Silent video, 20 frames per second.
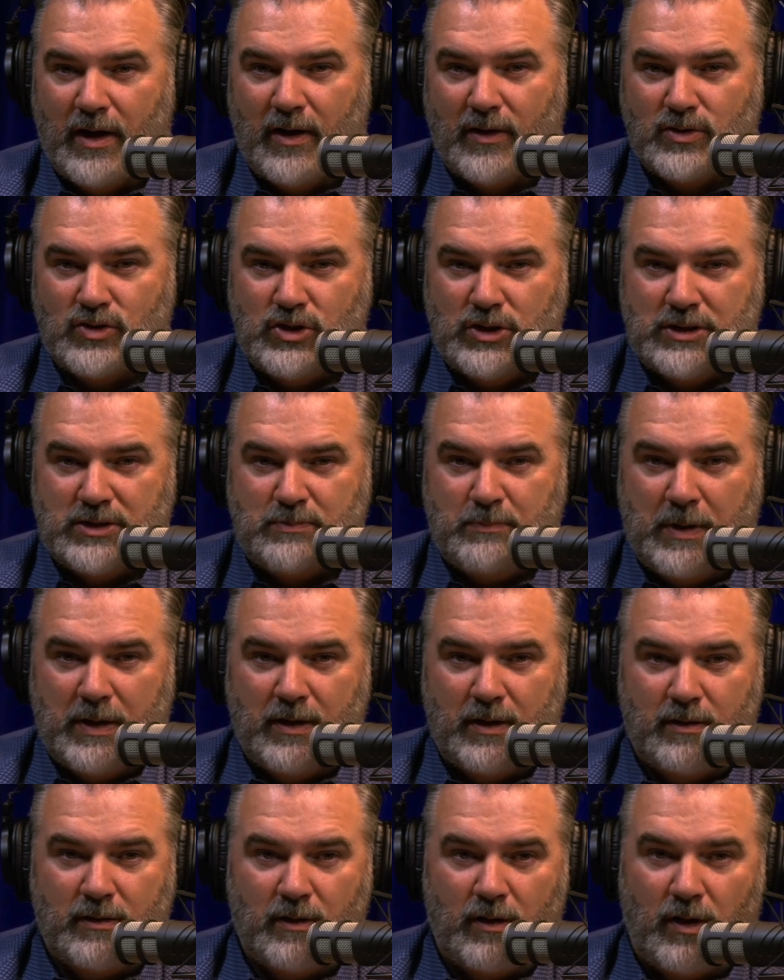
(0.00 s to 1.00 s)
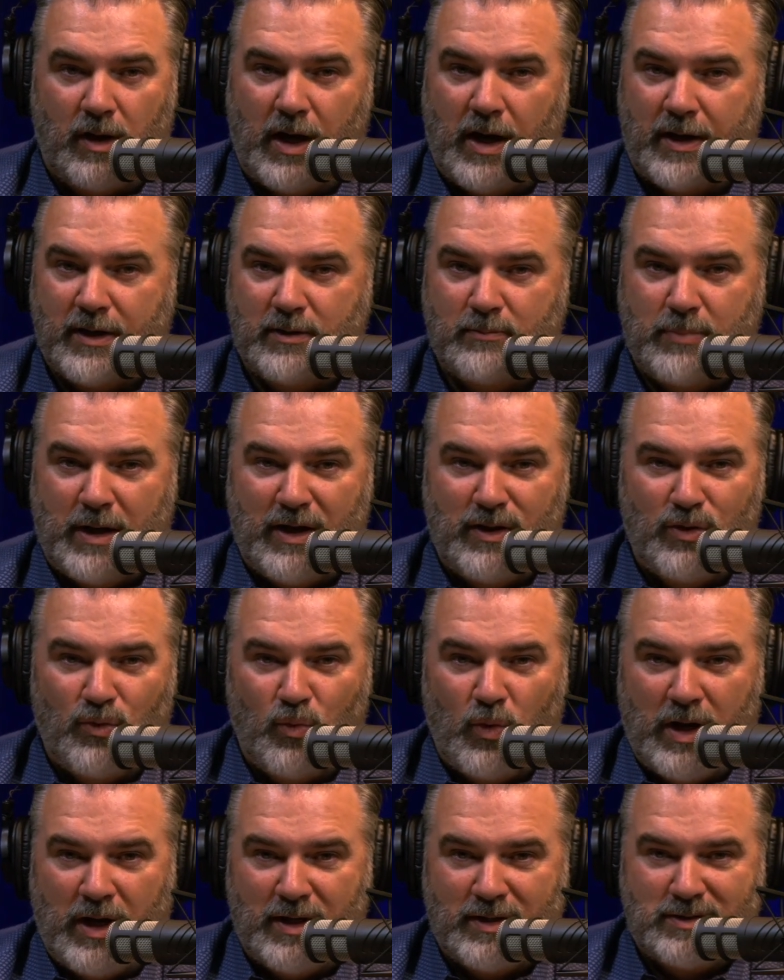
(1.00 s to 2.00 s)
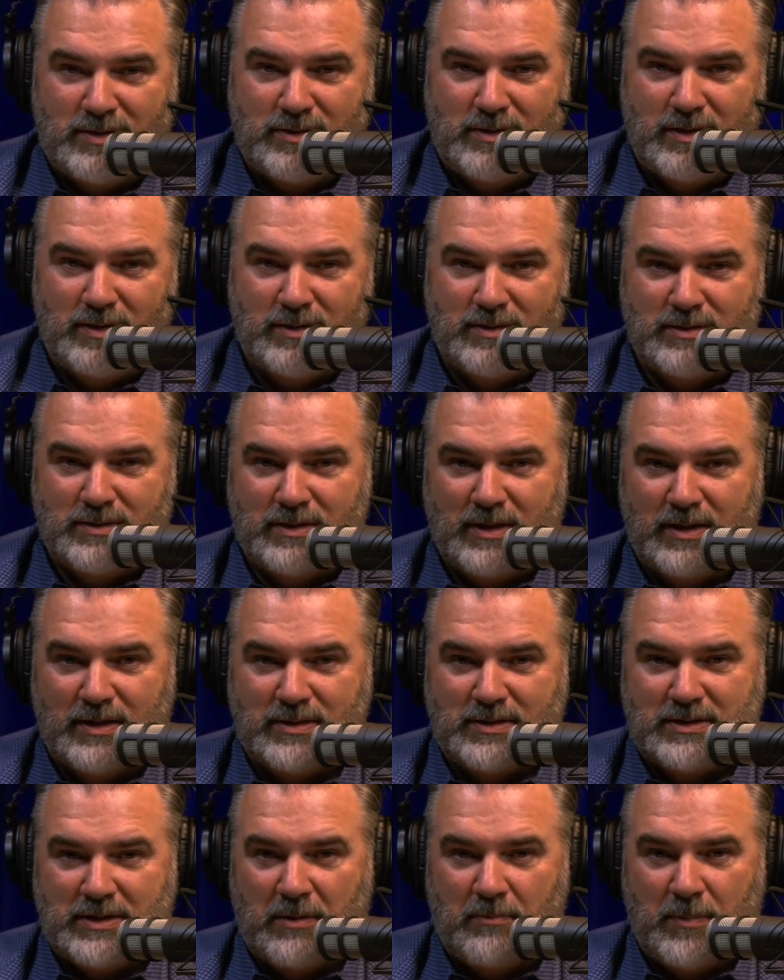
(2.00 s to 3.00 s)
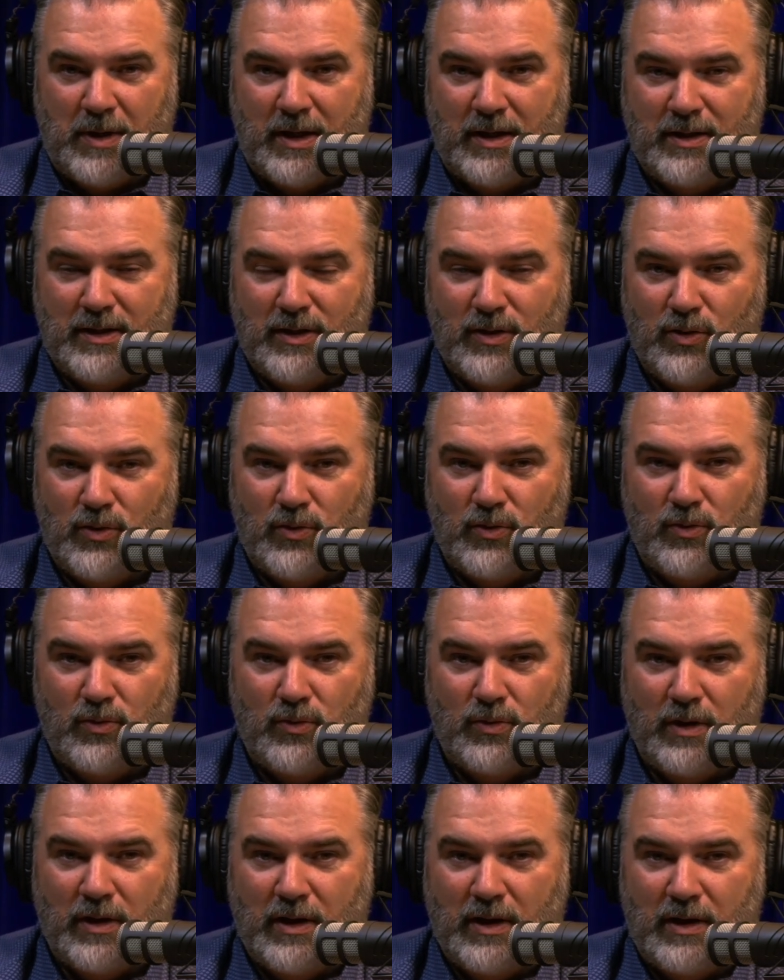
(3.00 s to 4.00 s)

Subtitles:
She's been lauded by the West as somebody who,